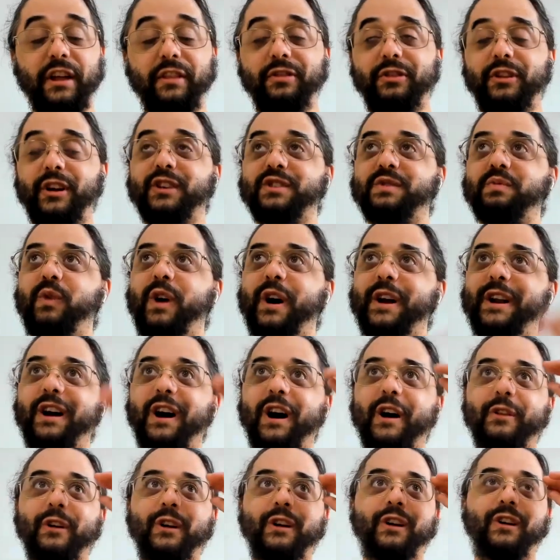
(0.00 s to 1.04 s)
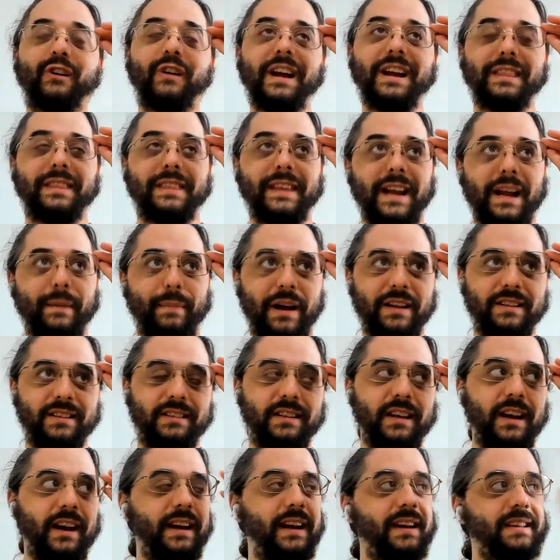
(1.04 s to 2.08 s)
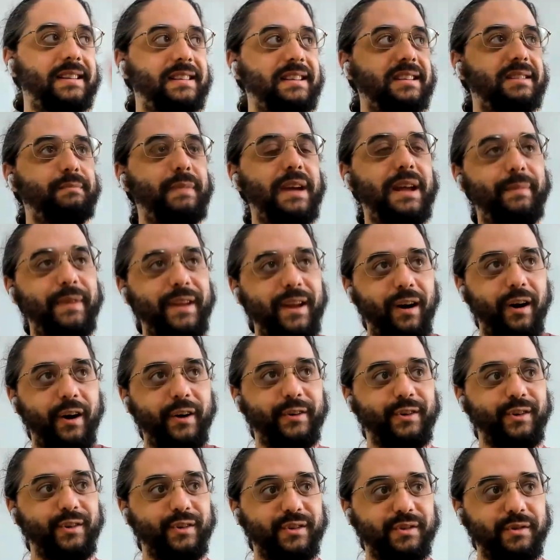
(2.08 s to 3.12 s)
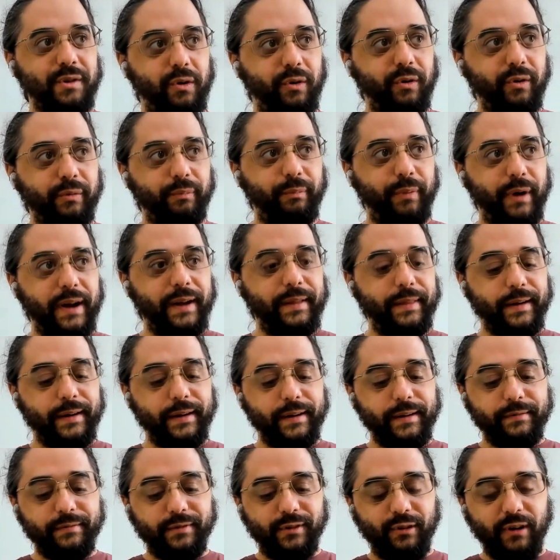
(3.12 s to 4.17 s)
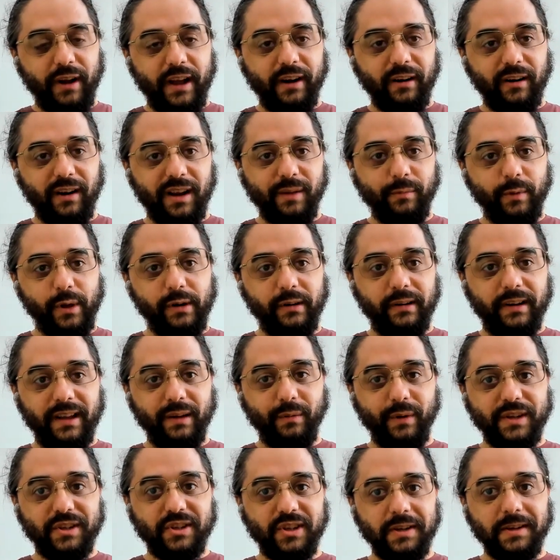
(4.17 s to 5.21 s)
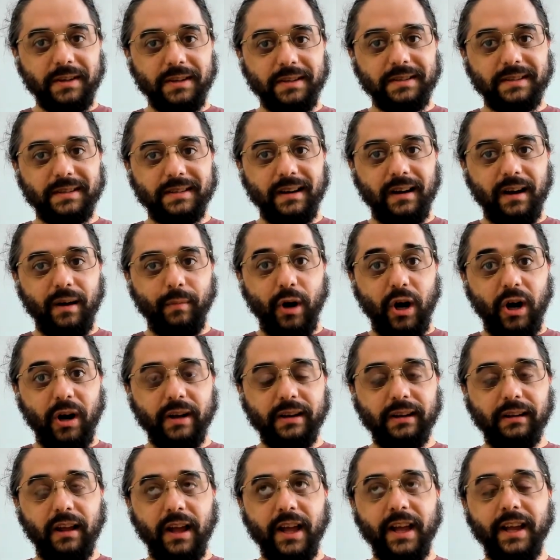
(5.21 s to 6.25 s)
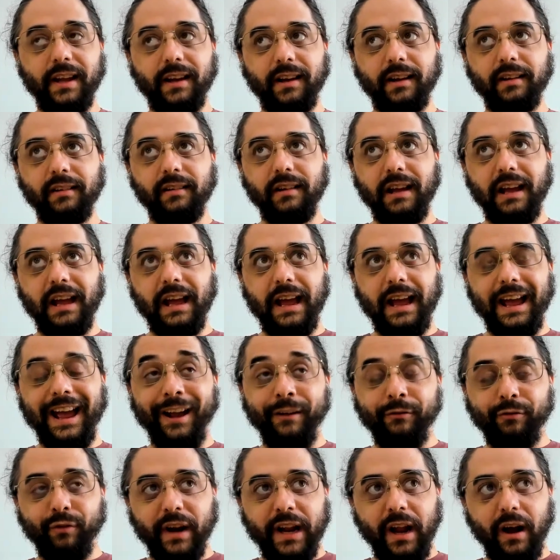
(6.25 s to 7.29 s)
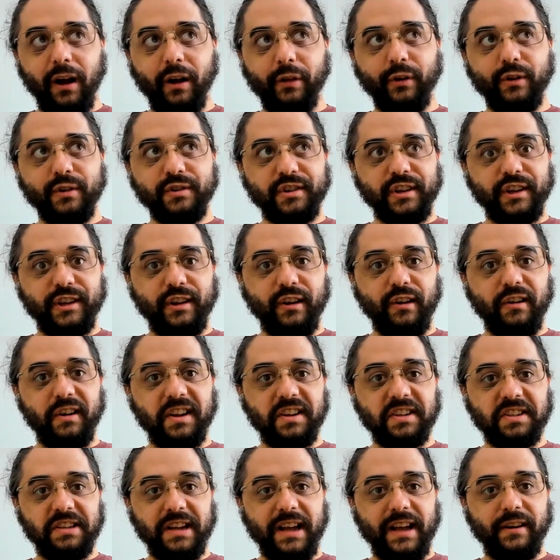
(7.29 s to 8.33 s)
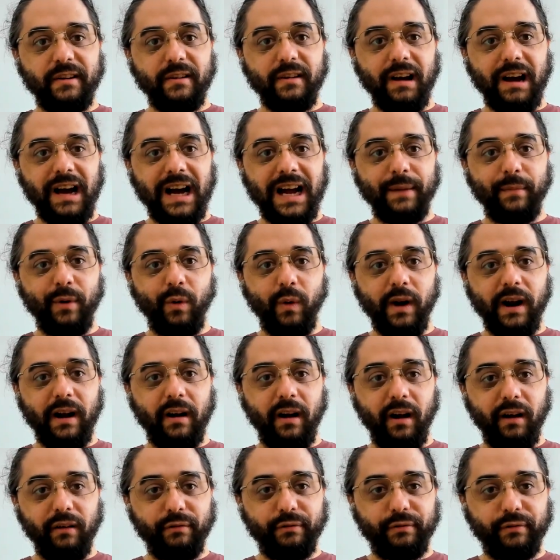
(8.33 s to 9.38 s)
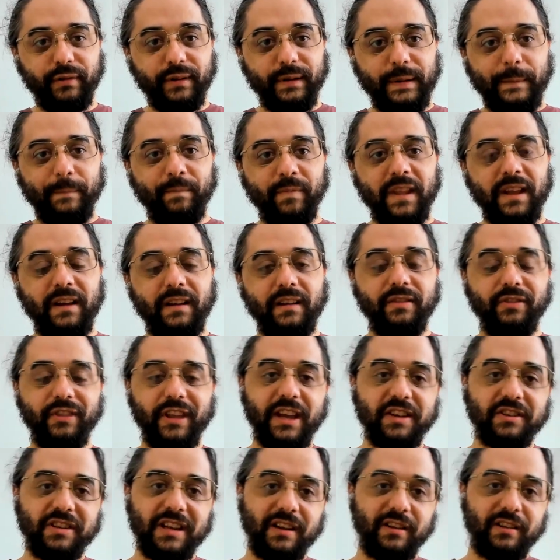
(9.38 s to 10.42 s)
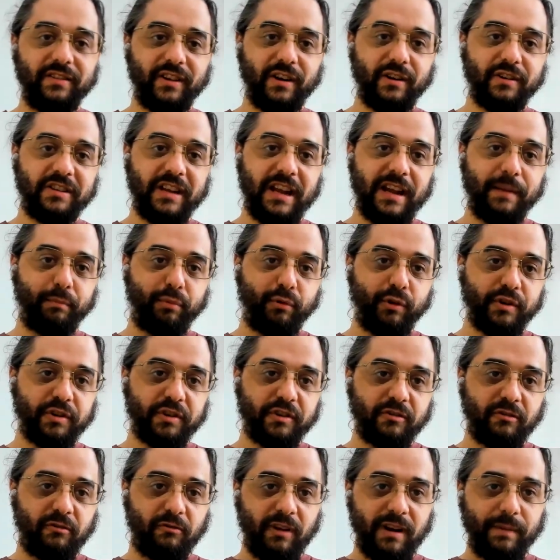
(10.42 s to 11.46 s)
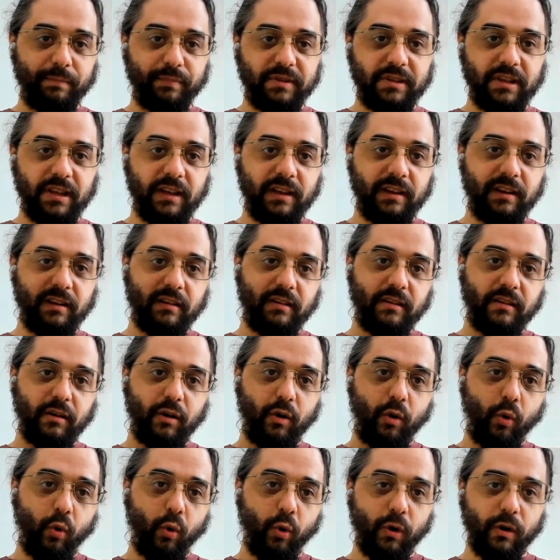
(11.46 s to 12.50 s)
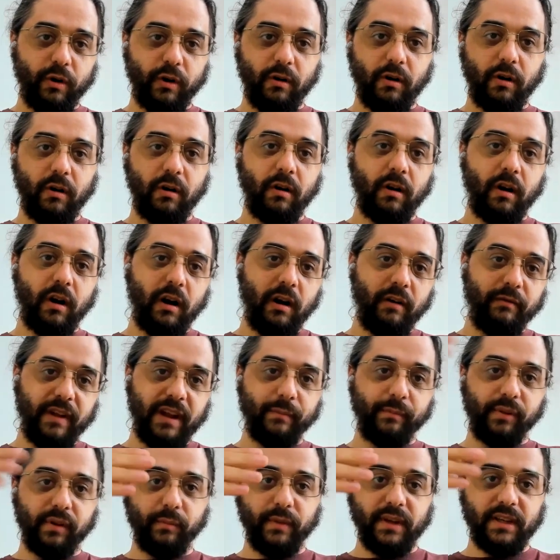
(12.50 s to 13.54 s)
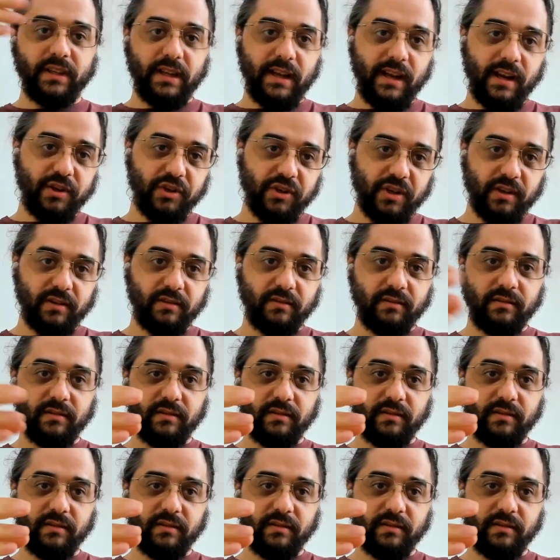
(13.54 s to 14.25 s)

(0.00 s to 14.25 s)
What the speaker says: there's one other great thing about CIS that's maybe undersold by the greater community, which is unlike every other security standard I'm aware of, there's a prescripted order of implementation,